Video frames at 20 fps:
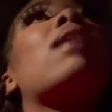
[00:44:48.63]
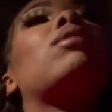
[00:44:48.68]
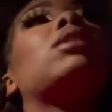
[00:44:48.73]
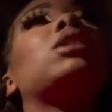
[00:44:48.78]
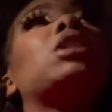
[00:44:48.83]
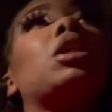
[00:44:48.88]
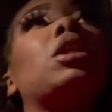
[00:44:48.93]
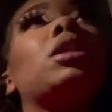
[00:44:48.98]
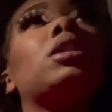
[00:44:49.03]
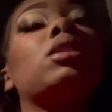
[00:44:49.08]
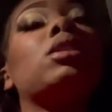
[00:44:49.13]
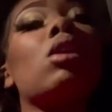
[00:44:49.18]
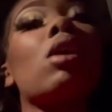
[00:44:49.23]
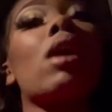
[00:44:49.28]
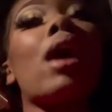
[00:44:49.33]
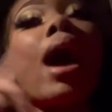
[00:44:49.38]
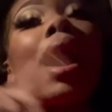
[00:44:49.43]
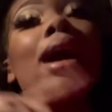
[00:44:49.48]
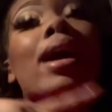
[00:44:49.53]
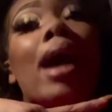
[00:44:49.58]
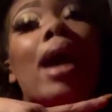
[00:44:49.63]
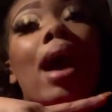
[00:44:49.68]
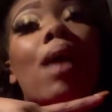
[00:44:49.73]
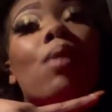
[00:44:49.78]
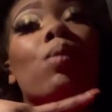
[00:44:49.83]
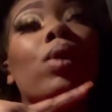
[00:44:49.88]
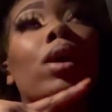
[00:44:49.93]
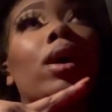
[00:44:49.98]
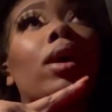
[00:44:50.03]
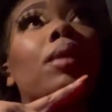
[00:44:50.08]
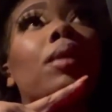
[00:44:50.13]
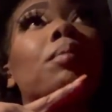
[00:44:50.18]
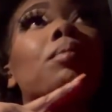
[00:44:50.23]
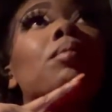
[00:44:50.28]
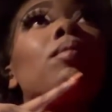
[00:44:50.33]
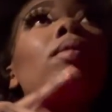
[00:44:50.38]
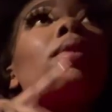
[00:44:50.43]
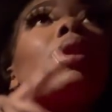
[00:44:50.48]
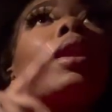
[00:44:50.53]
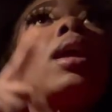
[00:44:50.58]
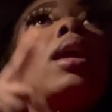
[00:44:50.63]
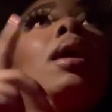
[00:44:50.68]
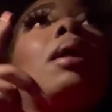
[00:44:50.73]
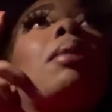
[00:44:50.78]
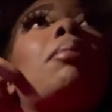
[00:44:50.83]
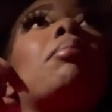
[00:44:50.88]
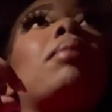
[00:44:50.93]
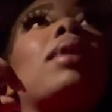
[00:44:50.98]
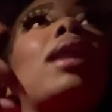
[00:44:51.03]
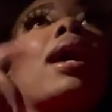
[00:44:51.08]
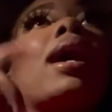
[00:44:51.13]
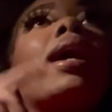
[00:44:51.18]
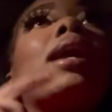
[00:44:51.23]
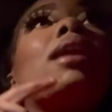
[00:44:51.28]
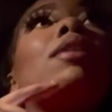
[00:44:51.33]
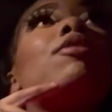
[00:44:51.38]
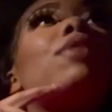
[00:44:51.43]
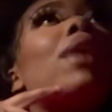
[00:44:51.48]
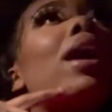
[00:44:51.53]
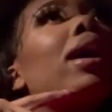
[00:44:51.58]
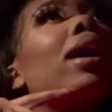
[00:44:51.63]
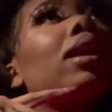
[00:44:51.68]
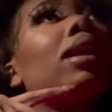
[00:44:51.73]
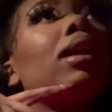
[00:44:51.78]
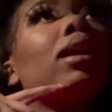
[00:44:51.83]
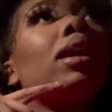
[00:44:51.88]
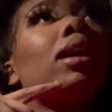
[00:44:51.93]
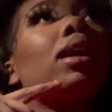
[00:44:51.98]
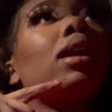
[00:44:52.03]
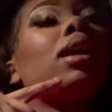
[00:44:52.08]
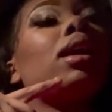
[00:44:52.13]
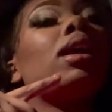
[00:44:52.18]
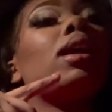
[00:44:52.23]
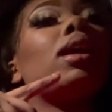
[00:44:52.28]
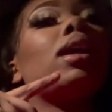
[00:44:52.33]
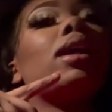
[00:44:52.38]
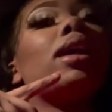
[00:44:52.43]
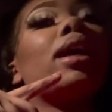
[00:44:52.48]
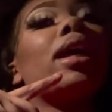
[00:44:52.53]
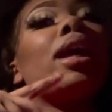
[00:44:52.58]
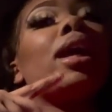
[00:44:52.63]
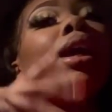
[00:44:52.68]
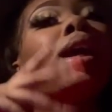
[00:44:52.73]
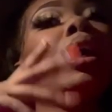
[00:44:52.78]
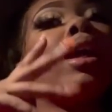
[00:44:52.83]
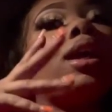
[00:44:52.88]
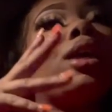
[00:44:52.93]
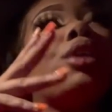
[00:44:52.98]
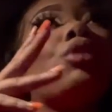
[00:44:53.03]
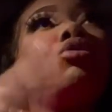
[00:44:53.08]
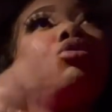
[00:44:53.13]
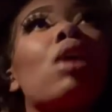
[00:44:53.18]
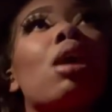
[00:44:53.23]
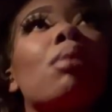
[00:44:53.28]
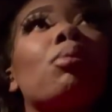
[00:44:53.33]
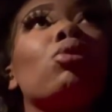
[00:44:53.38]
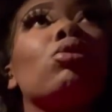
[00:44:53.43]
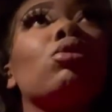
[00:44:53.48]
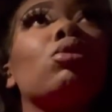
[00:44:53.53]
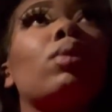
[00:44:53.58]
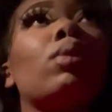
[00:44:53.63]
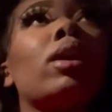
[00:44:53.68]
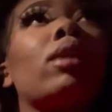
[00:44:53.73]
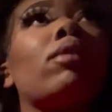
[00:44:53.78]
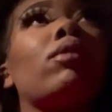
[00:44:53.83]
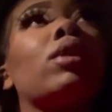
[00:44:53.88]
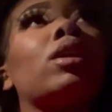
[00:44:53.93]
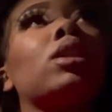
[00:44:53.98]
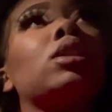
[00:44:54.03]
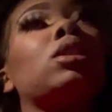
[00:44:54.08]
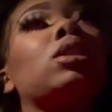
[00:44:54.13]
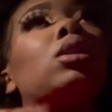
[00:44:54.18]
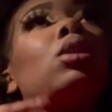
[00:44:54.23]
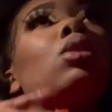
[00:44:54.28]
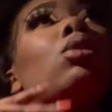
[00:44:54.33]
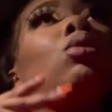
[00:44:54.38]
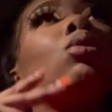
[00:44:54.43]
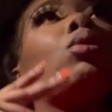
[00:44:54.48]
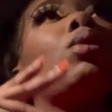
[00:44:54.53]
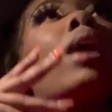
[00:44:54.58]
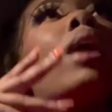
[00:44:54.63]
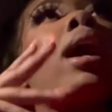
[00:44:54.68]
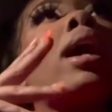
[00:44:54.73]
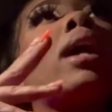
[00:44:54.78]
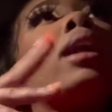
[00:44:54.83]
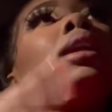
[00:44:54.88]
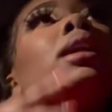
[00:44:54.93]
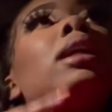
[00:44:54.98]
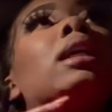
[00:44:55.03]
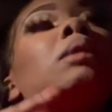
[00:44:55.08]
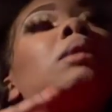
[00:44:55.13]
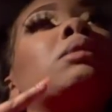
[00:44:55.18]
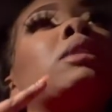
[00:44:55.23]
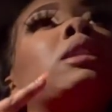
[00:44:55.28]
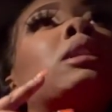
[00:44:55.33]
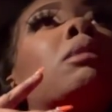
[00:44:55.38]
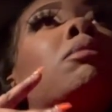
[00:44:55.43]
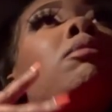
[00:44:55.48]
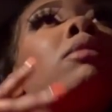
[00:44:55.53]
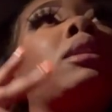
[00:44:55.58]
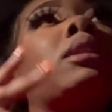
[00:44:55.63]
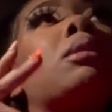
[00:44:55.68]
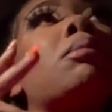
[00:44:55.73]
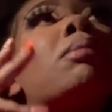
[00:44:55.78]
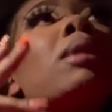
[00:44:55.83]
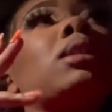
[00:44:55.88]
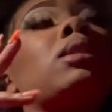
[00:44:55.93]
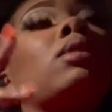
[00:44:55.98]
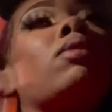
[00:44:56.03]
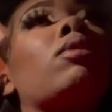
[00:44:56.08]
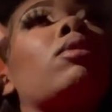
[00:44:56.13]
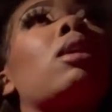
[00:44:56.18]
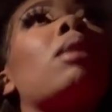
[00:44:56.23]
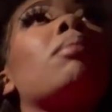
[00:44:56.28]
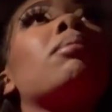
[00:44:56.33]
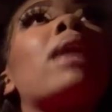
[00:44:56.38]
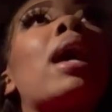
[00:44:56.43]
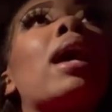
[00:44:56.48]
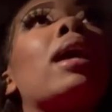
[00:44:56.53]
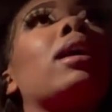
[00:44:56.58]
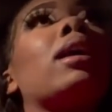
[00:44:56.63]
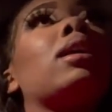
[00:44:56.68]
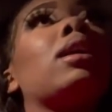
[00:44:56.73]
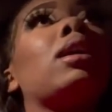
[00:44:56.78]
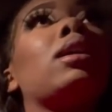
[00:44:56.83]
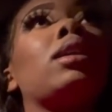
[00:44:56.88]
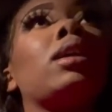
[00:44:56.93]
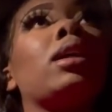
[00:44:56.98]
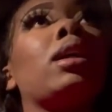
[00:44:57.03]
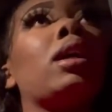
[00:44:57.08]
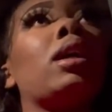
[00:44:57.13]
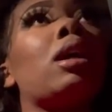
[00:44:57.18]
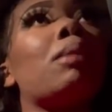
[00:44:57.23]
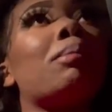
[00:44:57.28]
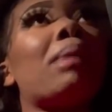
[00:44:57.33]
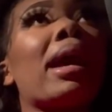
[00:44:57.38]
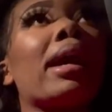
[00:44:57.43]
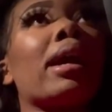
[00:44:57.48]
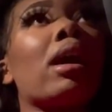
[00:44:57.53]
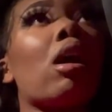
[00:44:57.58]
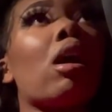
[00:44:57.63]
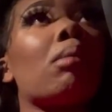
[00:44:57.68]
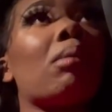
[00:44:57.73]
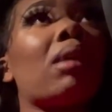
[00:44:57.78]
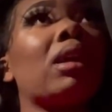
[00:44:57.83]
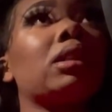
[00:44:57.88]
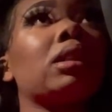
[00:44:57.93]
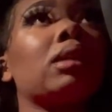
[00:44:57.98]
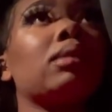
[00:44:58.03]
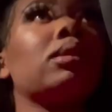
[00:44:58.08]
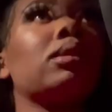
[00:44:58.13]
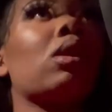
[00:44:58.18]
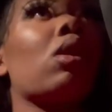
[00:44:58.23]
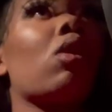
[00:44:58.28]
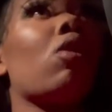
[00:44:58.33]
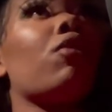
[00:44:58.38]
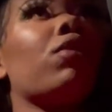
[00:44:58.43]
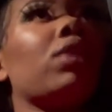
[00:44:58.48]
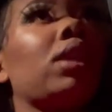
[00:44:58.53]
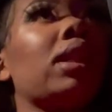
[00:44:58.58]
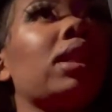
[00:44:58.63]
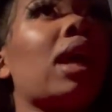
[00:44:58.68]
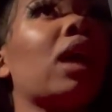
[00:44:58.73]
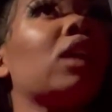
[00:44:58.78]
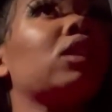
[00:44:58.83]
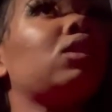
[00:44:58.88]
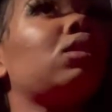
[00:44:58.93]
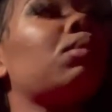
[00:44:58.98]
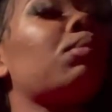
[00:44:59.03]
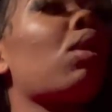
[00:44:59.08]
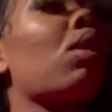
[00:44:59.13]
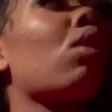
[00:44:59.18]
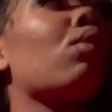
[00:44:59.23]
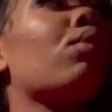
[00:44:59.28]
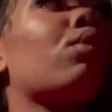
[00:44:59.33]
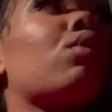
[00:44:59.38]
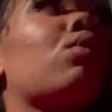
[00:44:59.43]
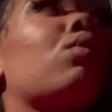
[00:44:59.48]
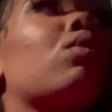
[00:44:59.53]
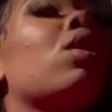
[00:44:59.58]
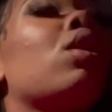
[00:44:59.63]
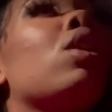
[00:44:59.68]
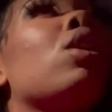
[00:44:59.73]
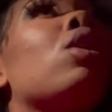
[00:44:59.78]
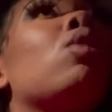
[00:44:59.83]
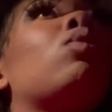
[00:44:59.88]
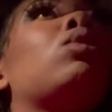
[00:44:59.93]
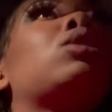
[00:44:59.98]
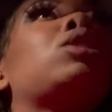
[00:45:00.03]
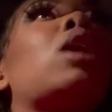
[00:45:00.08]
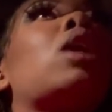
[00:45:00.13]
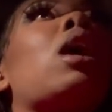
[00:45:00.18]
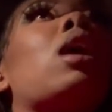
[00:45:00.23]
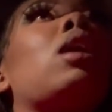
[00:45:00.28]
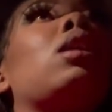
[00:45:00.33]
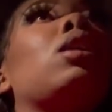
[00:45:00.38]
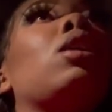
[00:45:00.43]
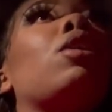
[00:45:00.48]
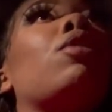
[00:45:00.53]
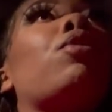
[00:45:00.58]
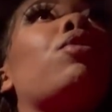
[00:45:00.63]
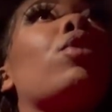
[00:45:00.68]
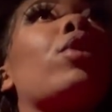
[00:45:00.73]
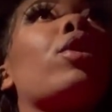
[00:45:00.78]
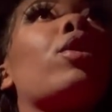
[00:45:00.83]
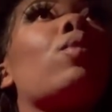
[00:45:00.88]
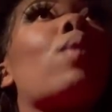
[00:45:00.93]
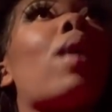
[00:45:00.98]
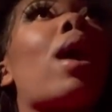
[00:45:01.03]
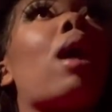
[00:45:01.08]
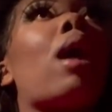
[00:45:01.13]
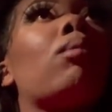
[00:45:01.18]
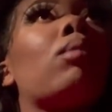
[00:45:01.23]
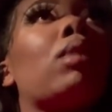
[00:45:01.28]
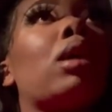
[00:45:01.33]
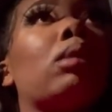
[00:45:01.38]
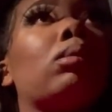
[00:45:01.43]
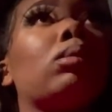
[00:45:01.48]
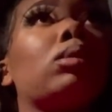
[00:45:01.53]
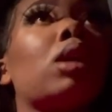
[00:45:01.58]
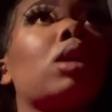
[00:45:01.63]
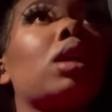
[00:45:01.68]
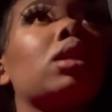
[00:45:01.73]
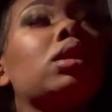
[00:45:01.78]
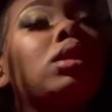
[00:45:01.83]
a sheriff's card. I got one, but I gotta find it. And you know, I moved or whatever, so I gotta look into some of my stuff. And I'm not done unpacking all my stuff, so hopefully, like tomorrow. But y'all look for it while I'm talking